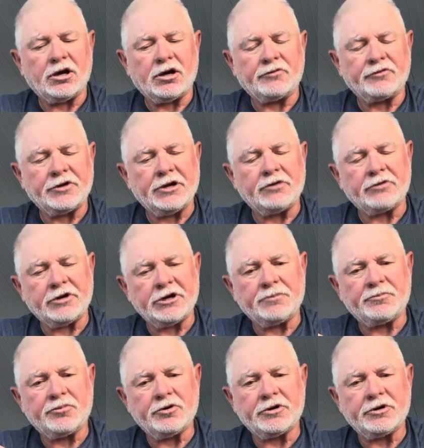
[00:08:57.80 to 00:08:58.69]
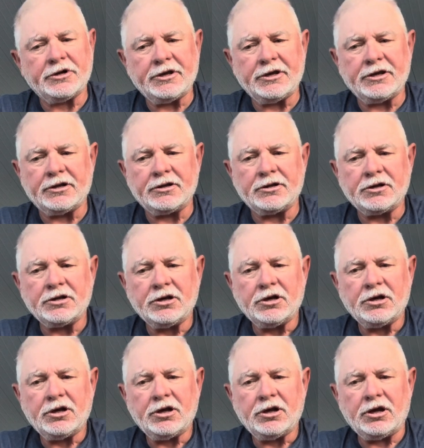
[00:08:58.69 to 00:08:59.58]
Getting ready to put it in,
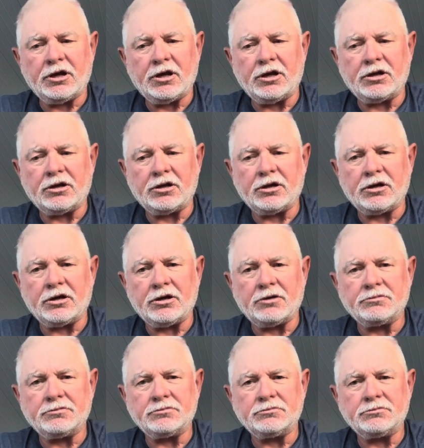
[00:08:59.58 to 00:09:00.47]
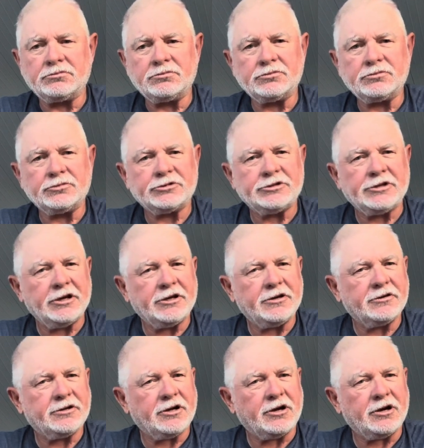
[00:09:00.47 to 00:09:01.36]
and take
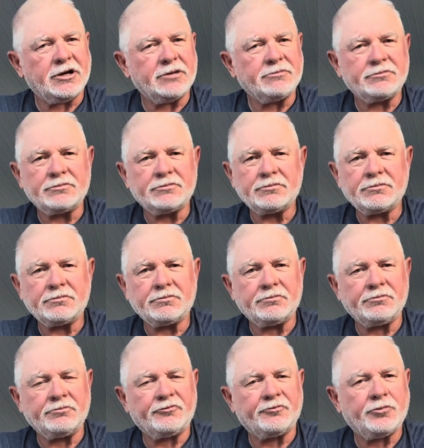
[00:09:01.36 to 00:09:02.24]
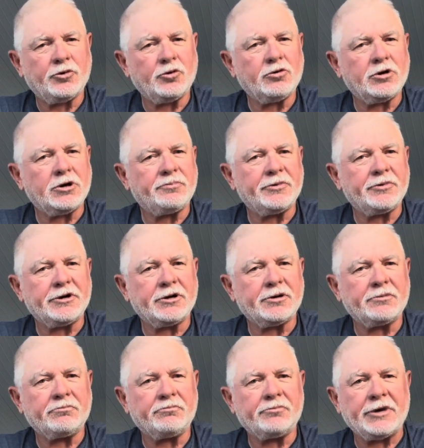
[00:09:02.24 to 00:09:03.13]
your time, pull up
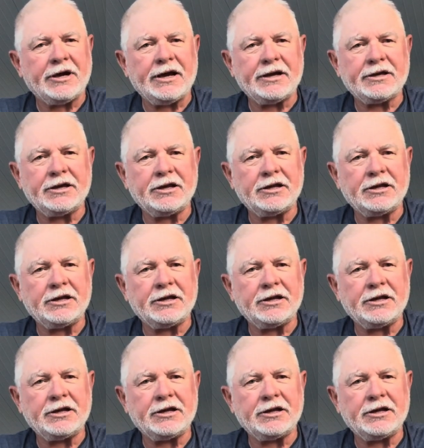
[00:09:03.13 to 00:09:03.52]
there, back in,